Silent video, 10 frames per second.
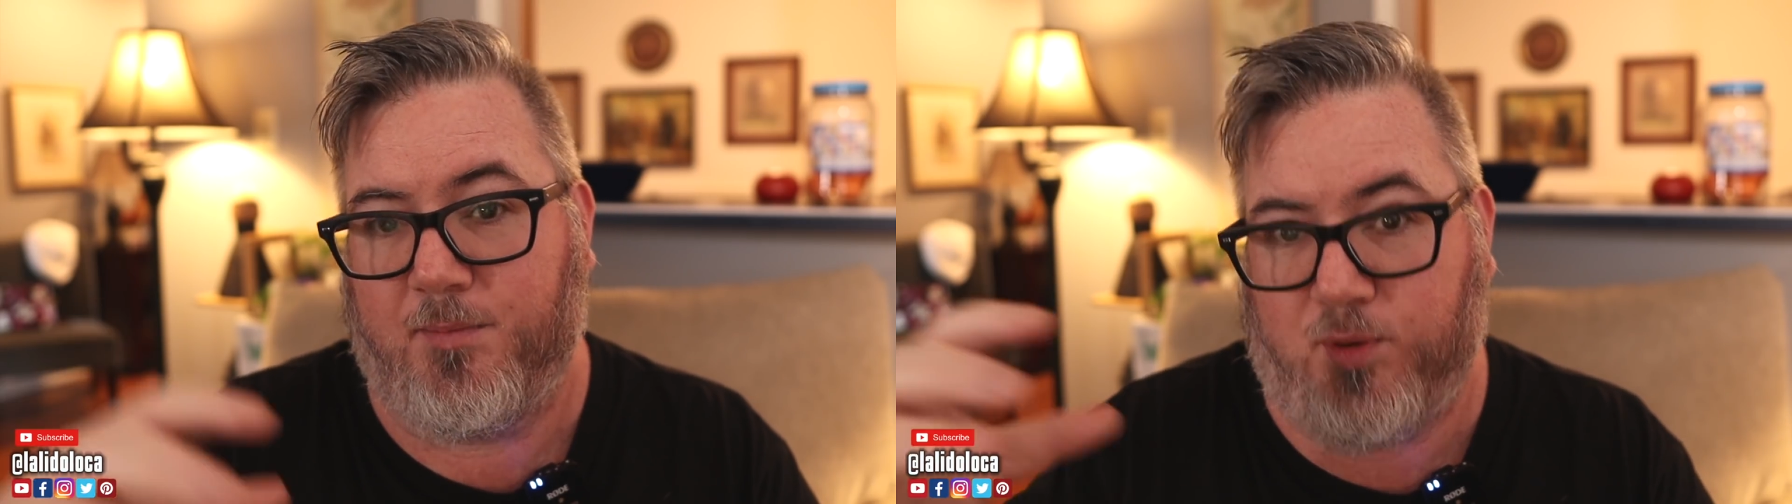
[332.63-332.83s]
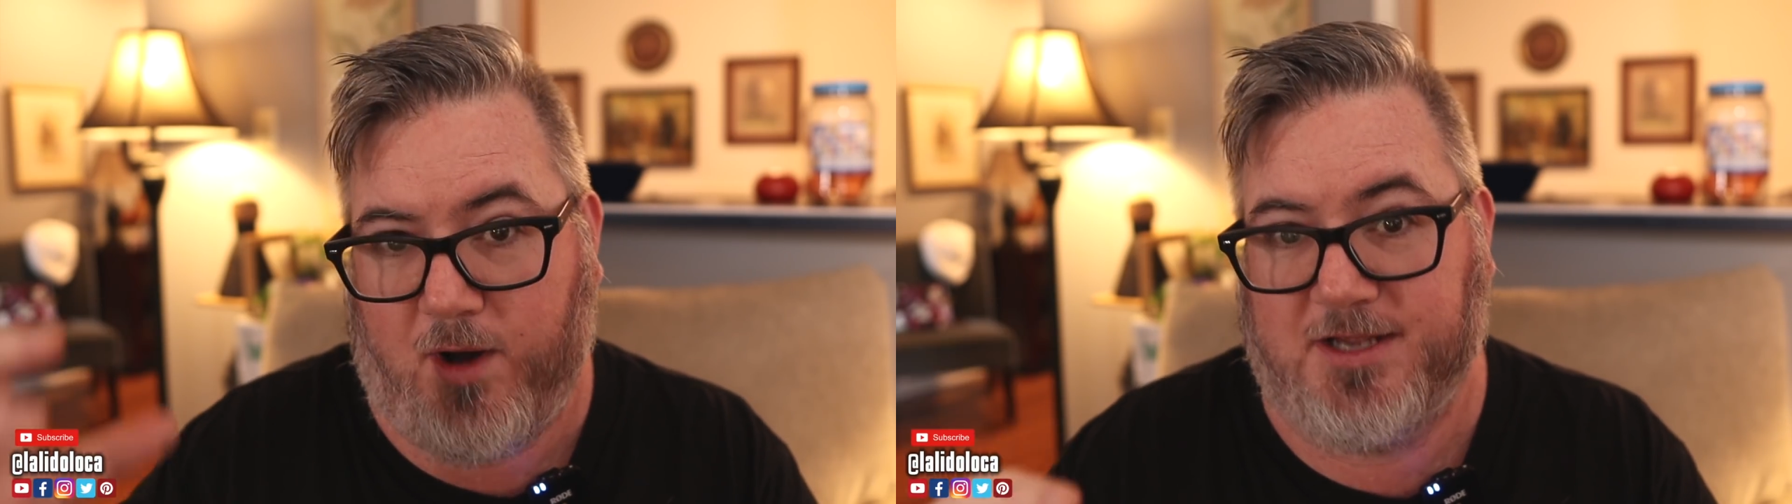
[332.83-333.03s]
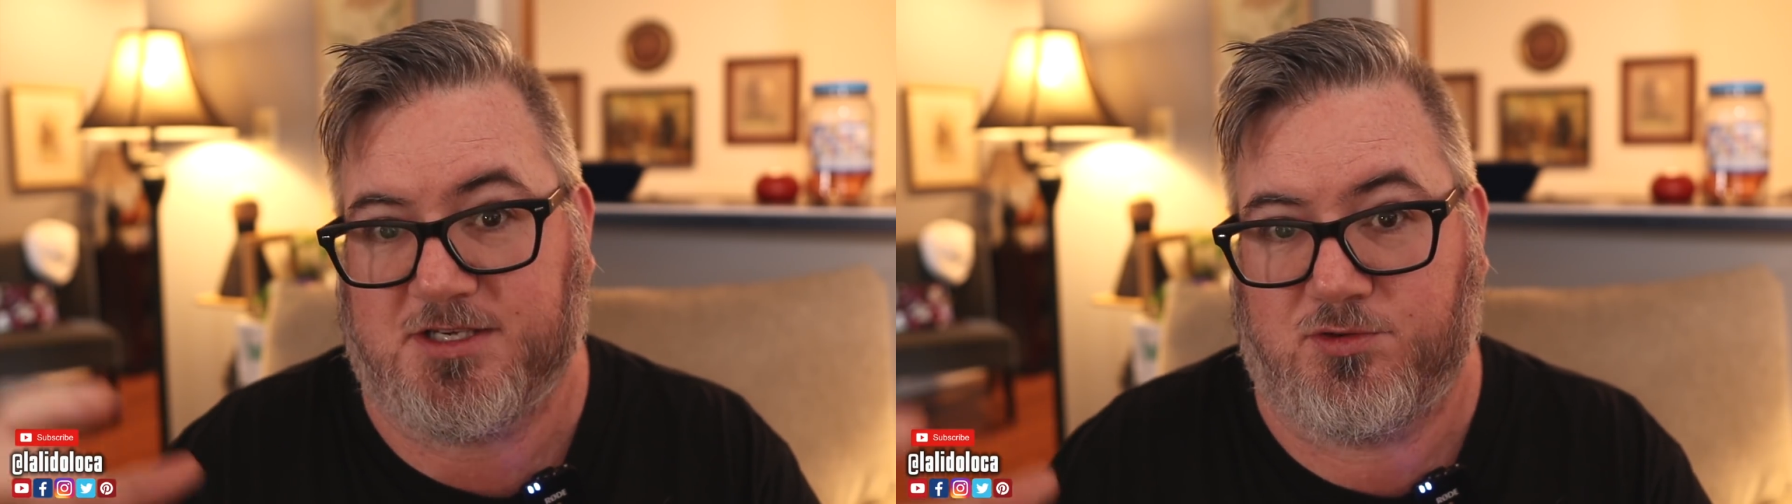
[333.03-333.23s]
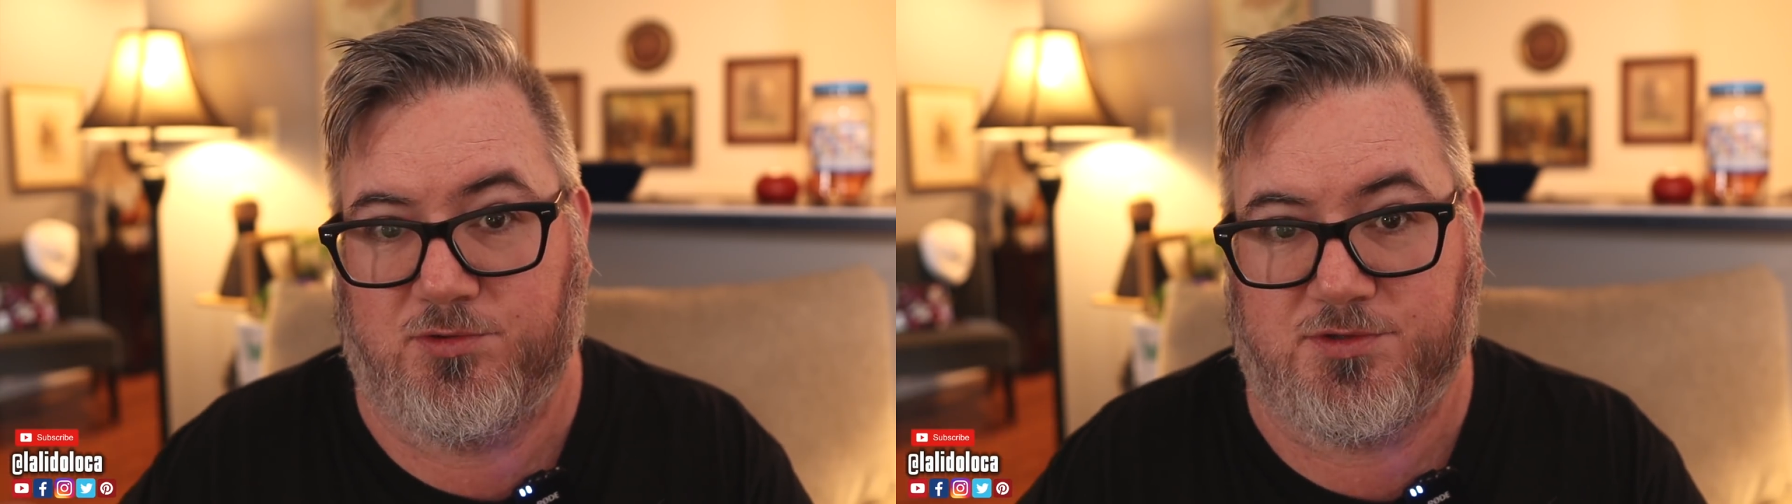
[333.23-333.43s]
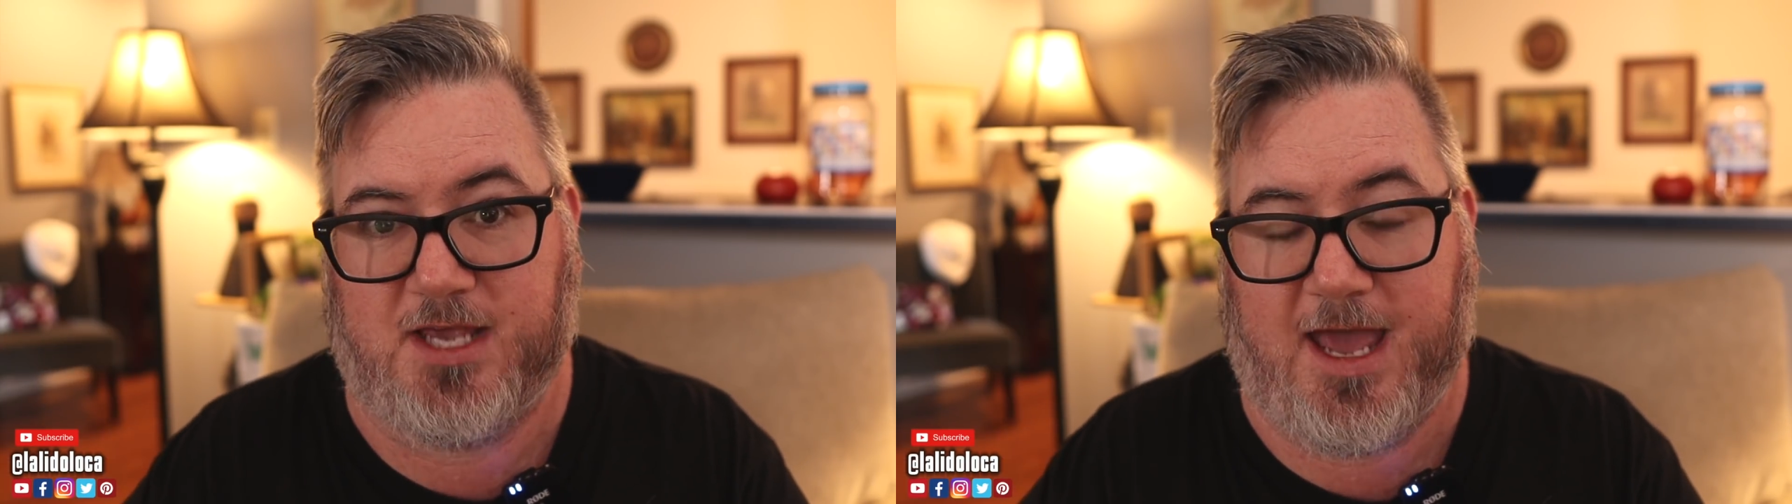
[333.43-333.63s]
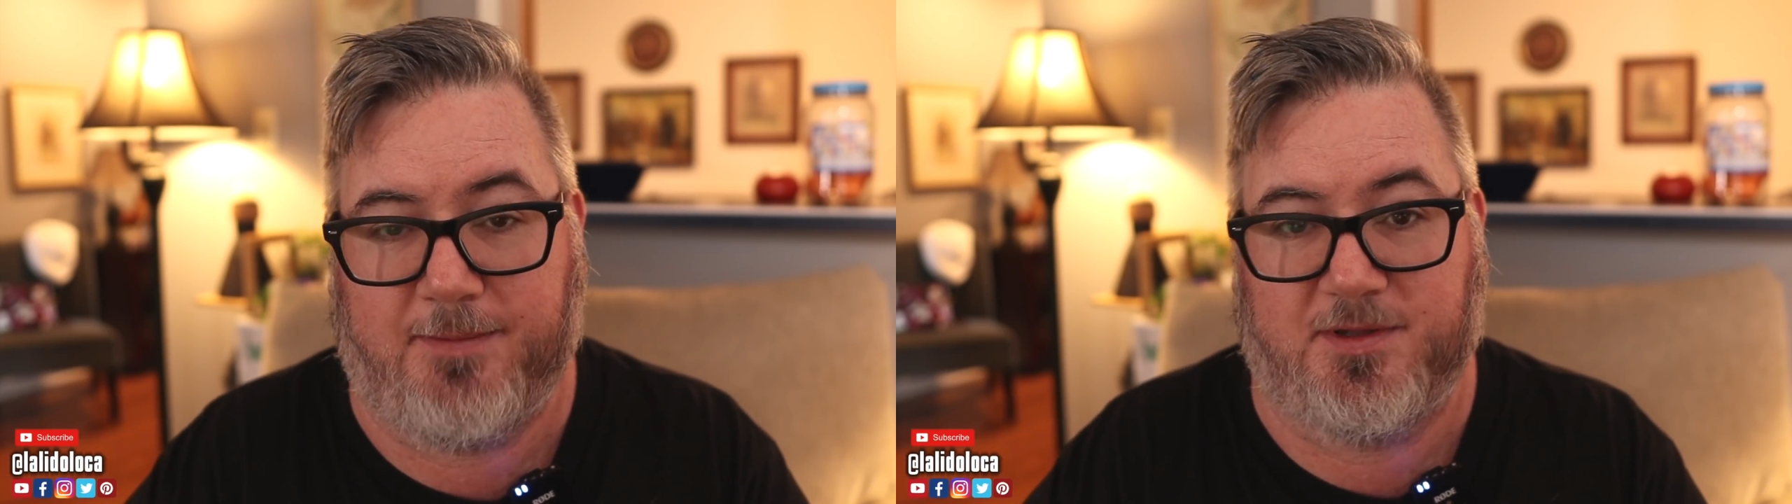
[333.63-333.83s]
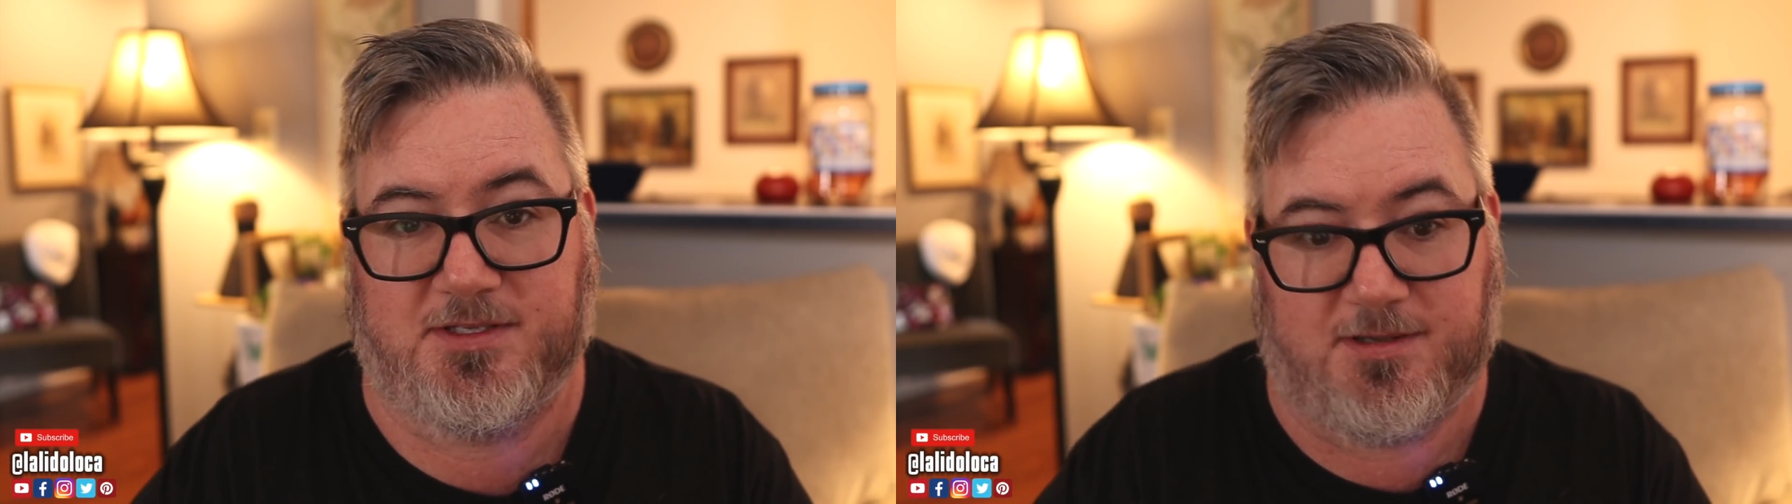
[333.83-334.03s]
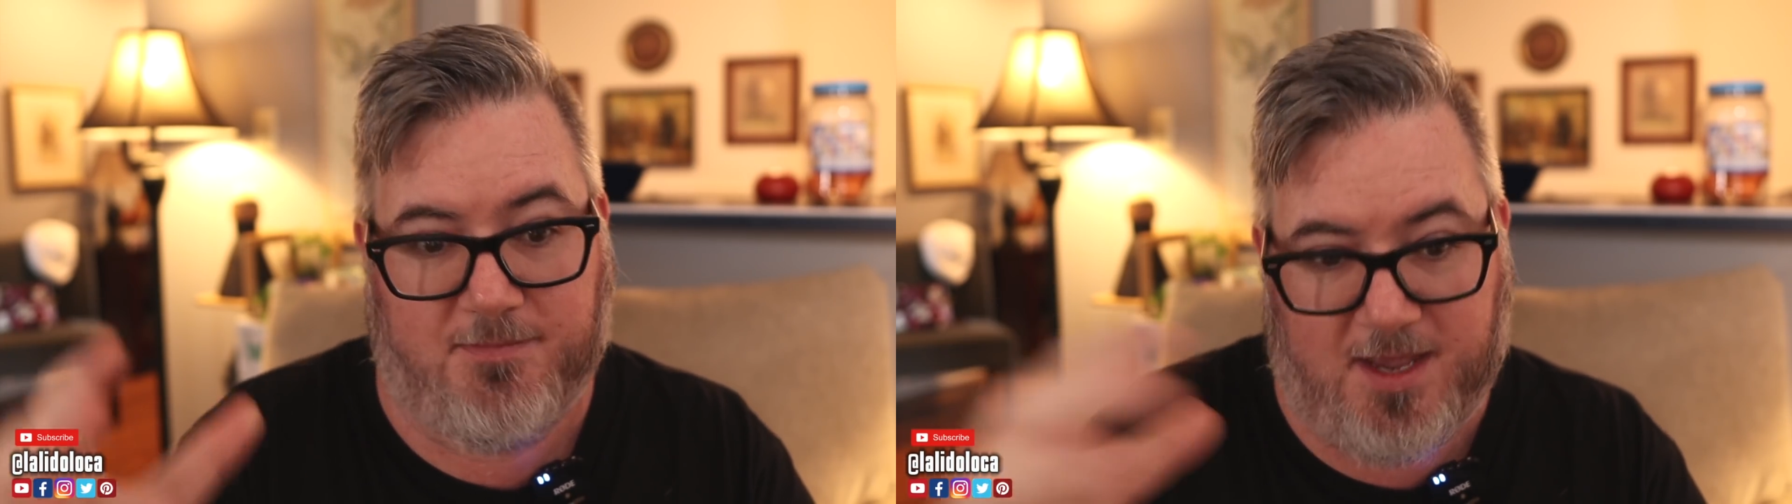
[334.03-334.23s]
price cruise
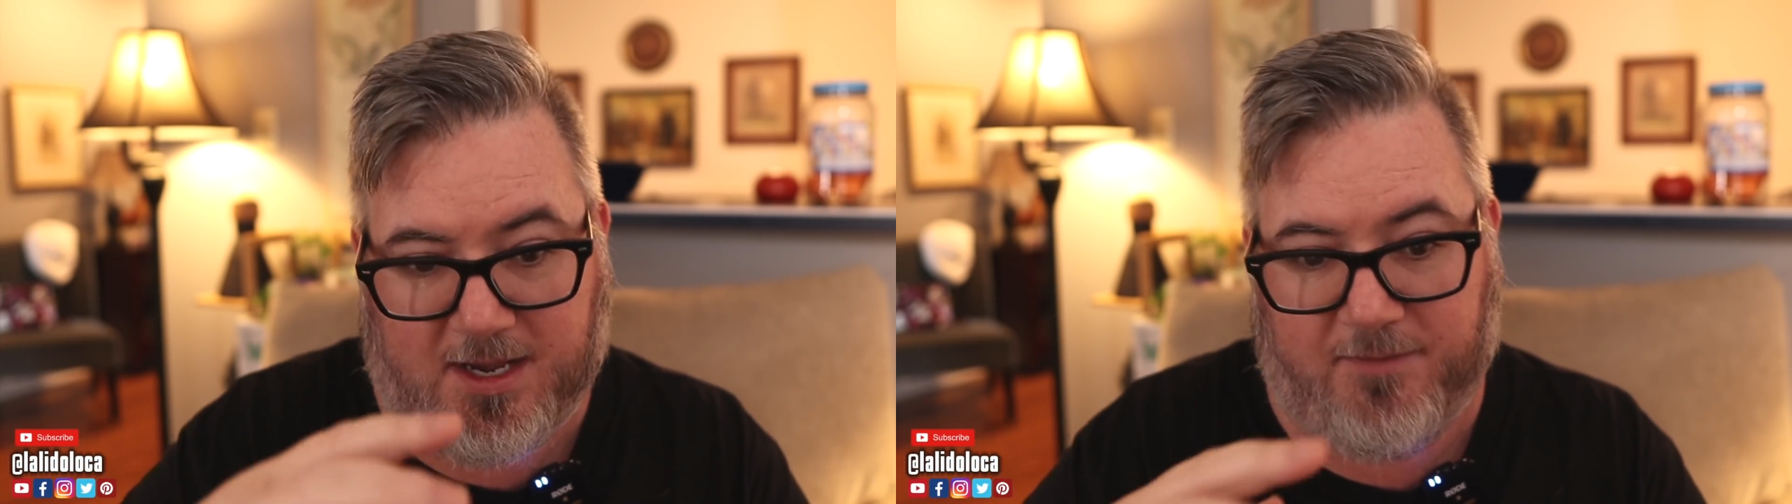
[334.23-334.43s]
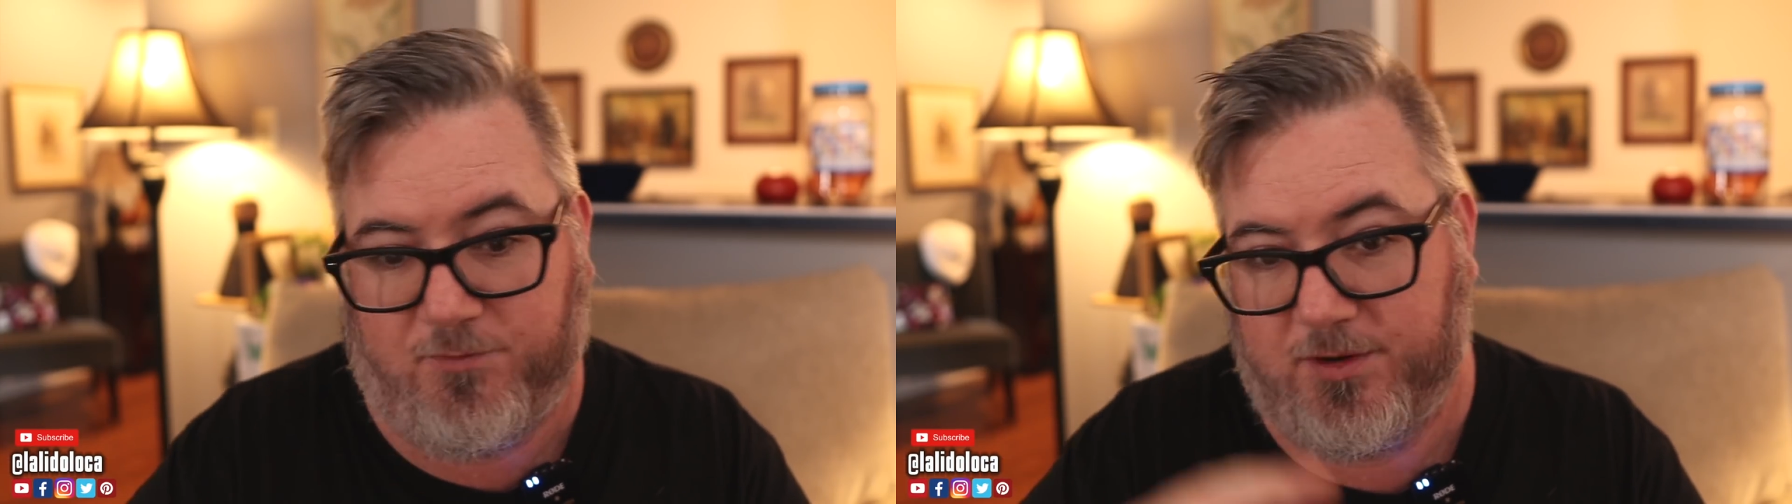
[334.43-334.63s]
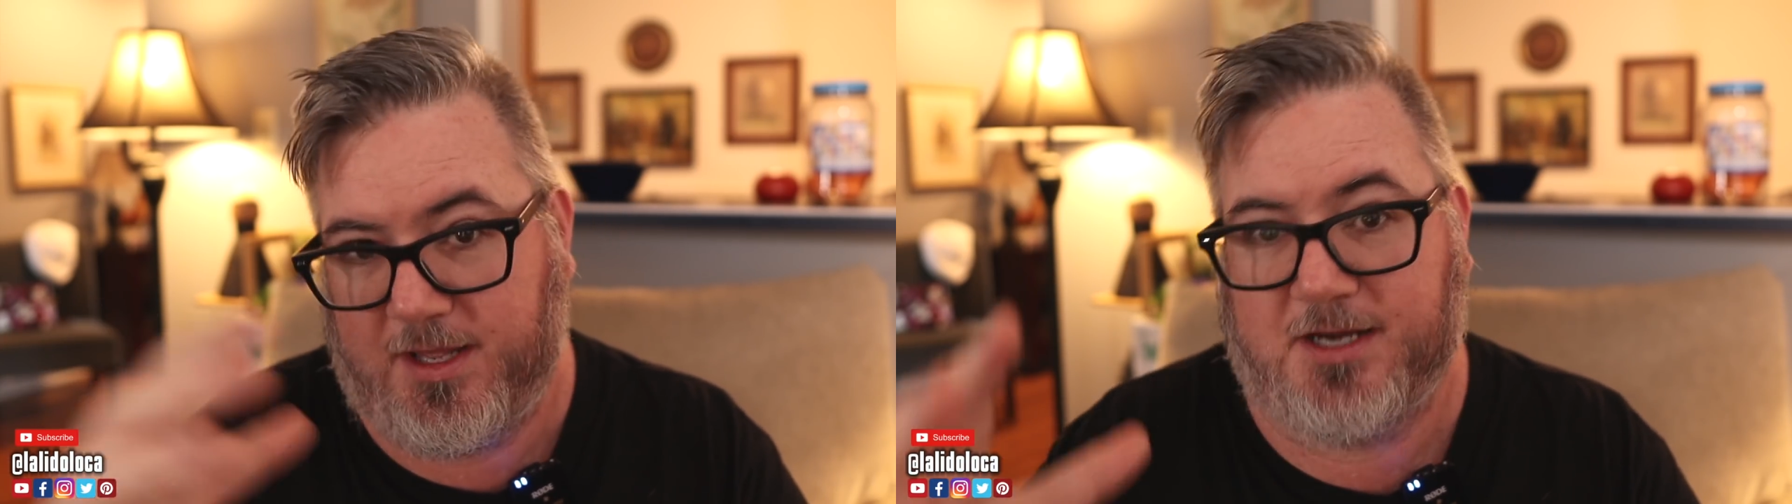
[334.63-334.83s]
cabins to make up for the